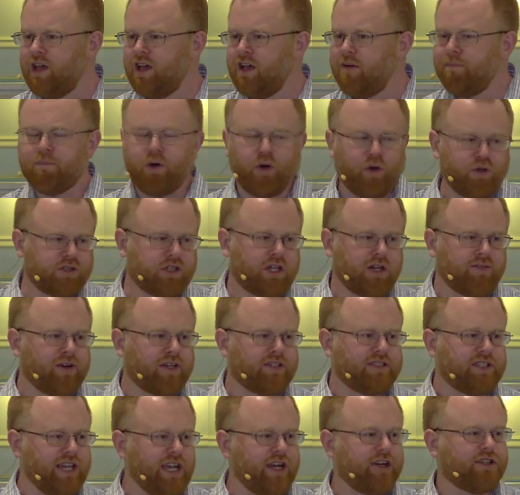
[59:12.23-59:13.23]
Most of
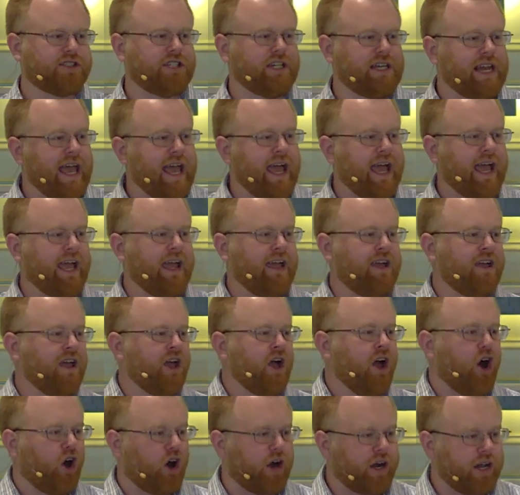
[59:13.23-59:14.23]
us here today
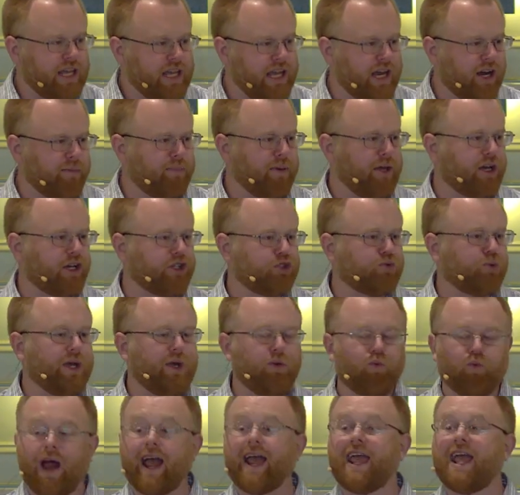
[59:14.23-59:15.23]
are here because we
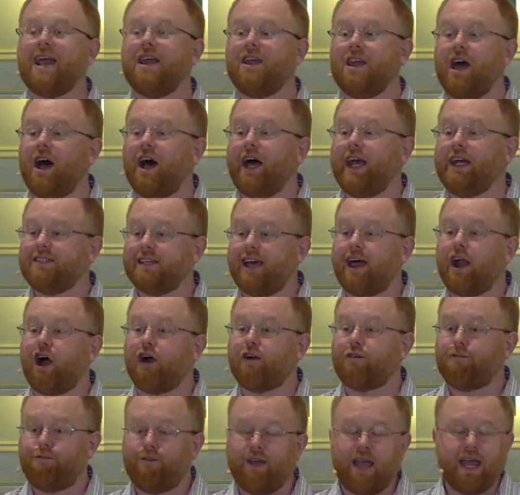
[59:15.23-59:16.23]
recognize that our
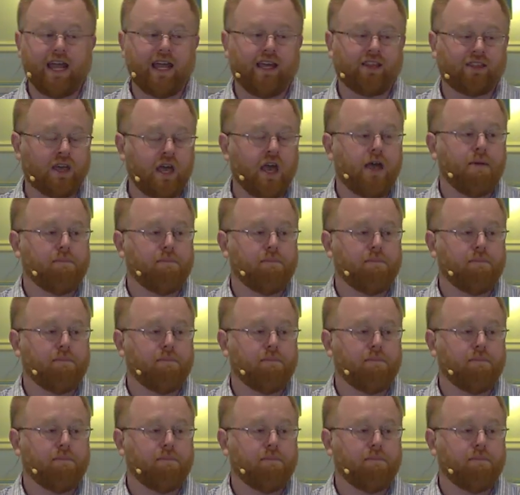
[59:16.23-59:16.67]
faith